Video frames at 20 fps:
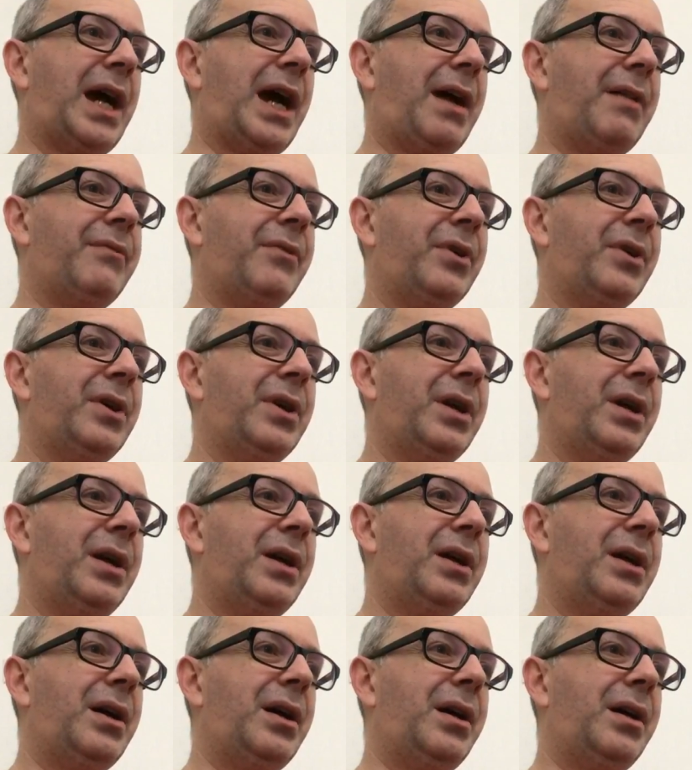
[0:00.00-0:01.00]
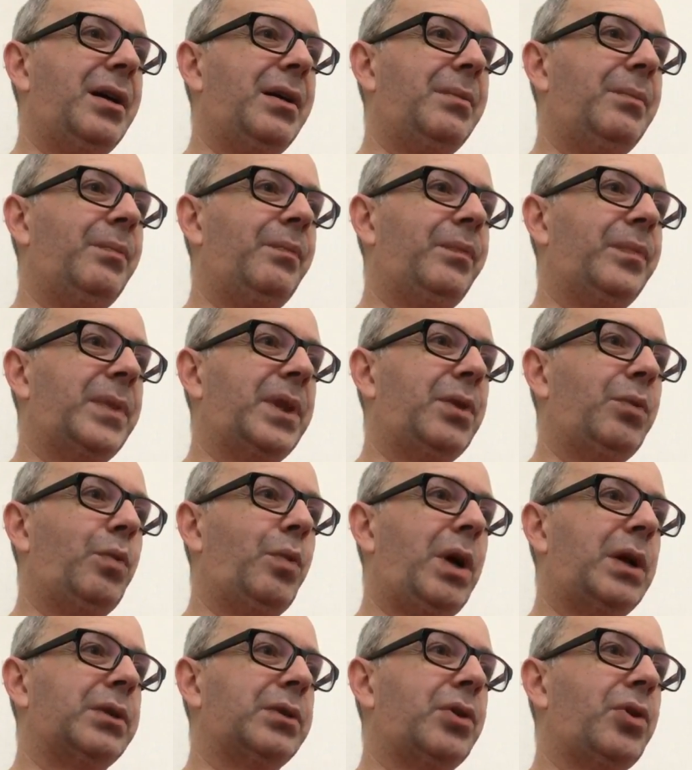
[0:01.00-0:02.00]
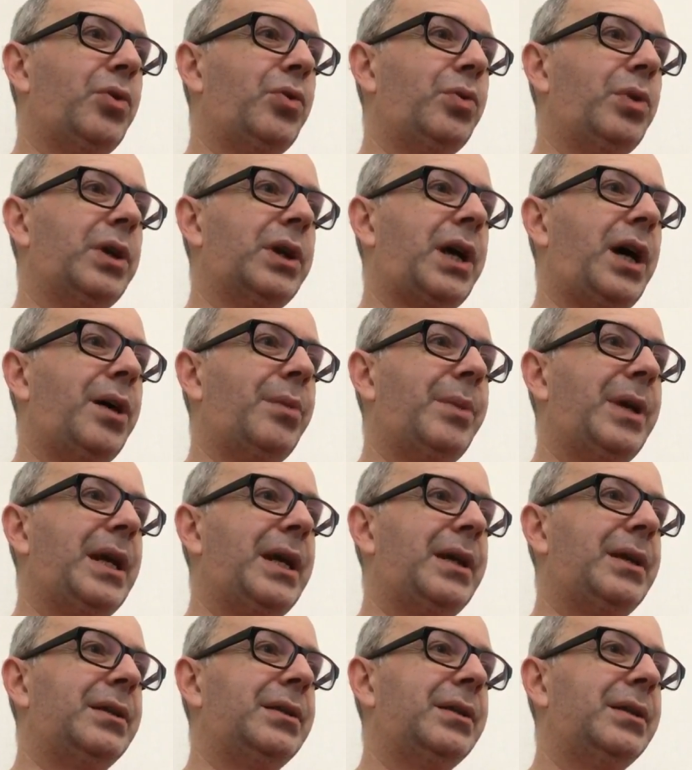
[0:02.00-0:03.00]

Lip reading: have one caller come in